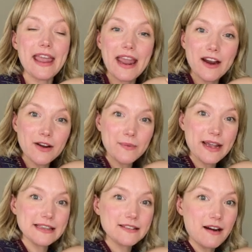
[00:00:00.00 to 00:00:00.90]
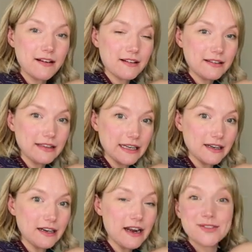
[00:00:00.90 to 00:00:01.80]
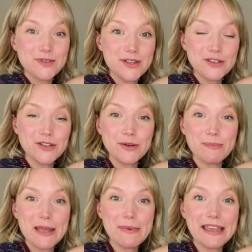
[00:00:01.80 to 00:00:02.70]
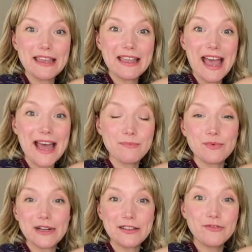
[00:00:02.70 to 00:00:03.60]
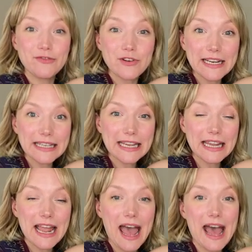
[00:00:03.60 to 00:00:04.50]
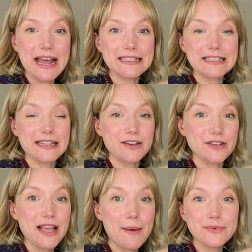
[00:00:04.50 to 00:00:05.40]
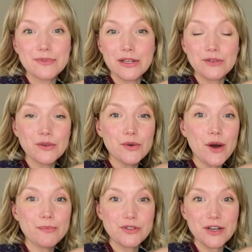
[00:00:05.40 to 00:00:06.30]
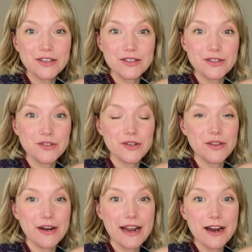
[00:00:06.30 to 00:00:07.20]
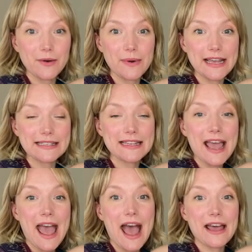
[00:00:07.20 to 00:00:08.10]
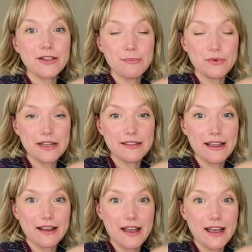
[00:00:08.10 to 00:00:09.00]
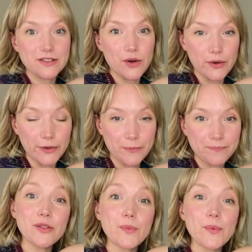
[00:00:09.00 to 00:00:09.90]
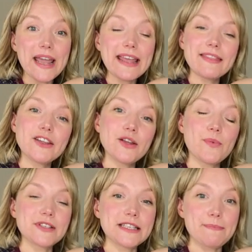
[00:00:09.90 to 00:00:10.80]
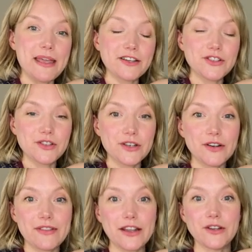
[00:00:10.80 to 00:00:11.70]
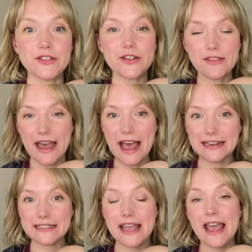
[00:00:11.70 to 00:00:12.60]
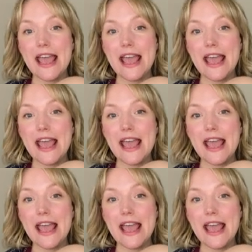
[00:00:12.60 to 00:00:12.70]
the airways are clear is so that your baby can breathe freely and that there's absolutely no obstruction to their airways and their breathing at all. Now, the way that you want to make sure that you do that